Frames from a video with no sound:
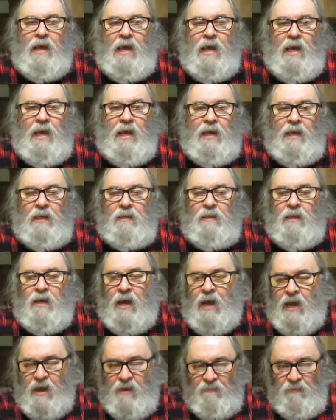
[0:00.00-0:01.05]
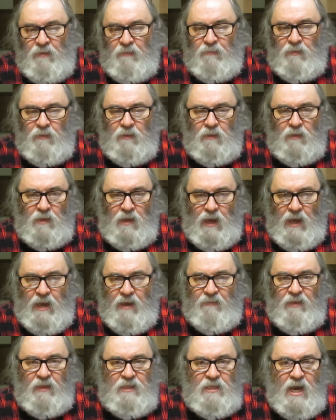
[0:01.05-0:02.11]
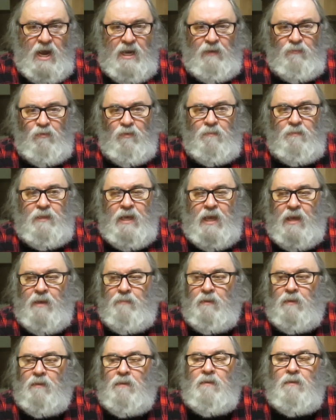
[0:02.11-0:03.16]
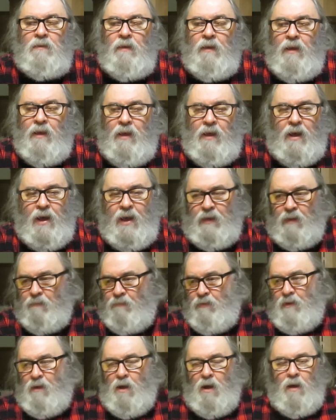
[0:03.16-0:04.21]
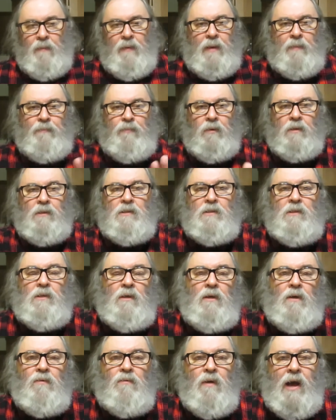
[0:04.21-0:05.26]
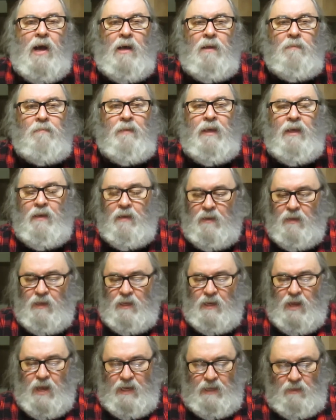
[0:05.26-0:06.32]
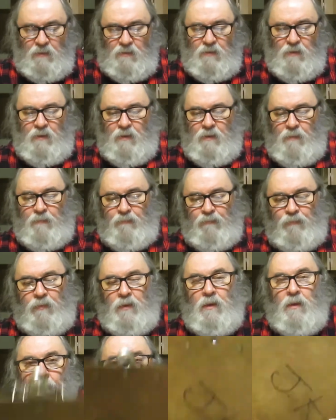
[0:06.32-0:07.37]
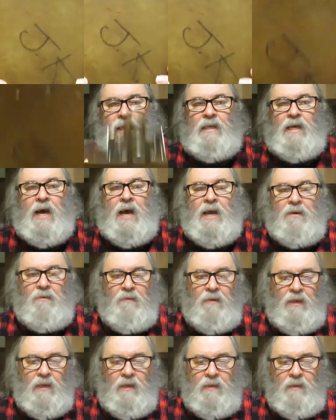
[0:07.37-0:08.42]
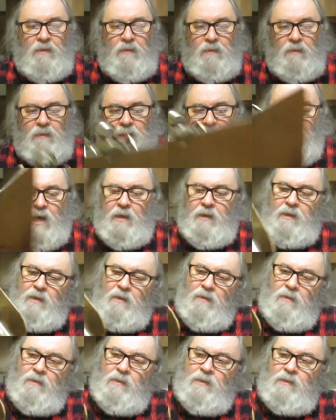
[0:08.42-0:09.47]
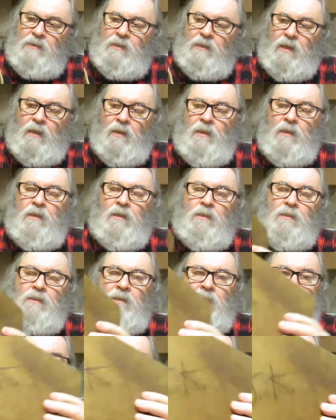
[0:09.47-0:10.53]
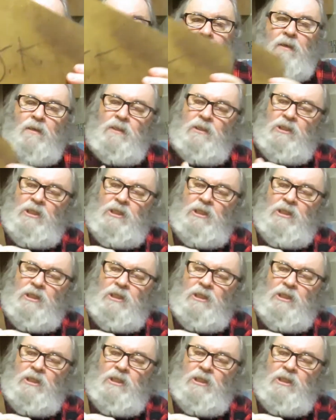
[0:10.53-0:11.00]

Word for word: And I have the I have the dining room table I can put all my books around me and I can put my diary down here. This is a, see back here,